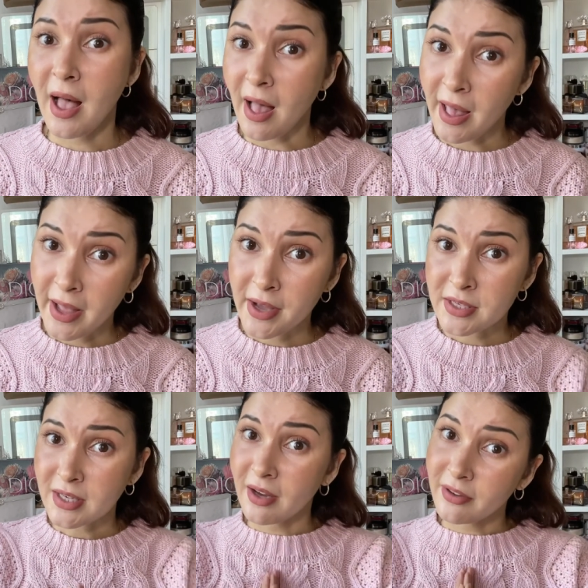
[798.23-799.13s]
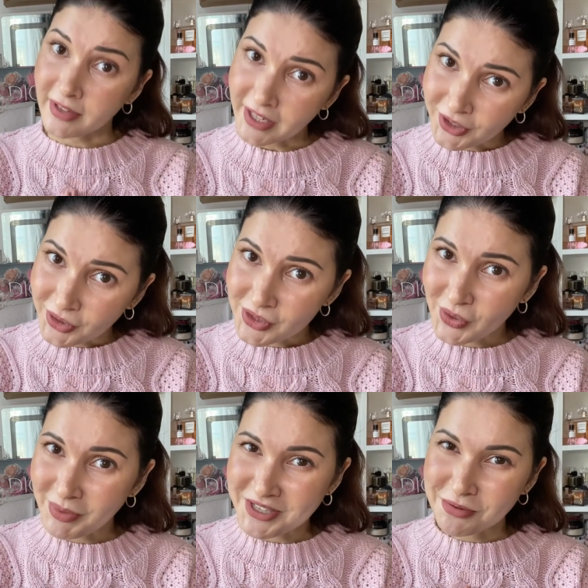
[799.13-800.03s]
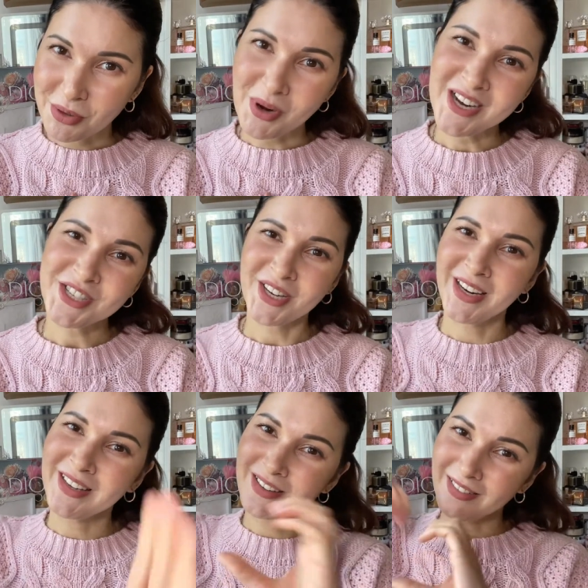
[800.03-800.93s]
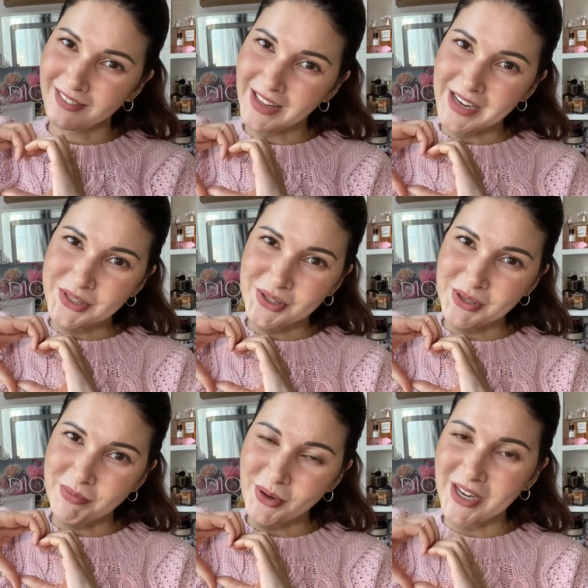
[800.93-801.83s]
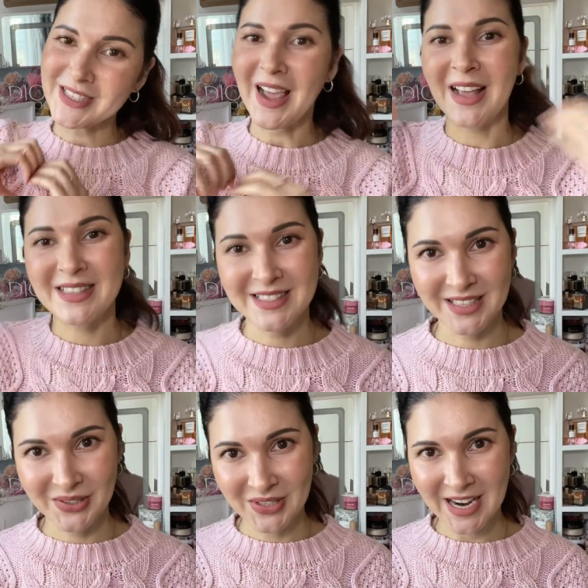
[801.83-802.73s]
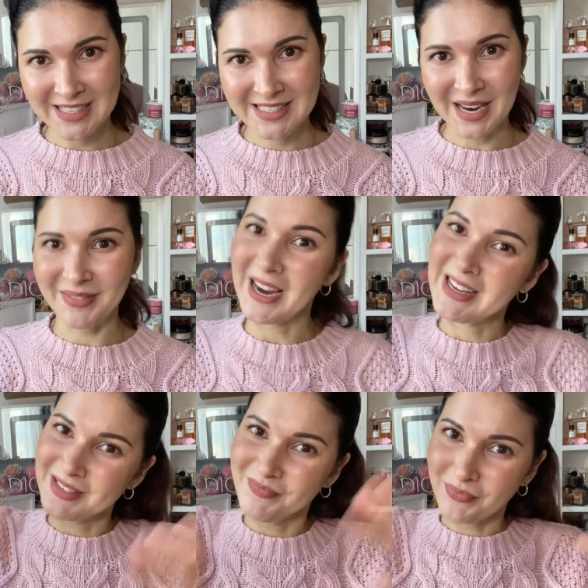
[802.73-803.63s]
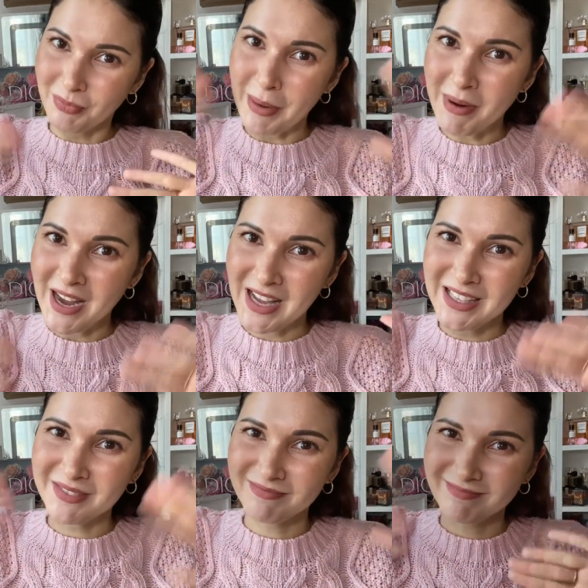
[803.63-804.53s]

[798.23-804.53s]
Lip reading: And thank you so much for watching. Like to support, and see you next time, guys. Bye-bye.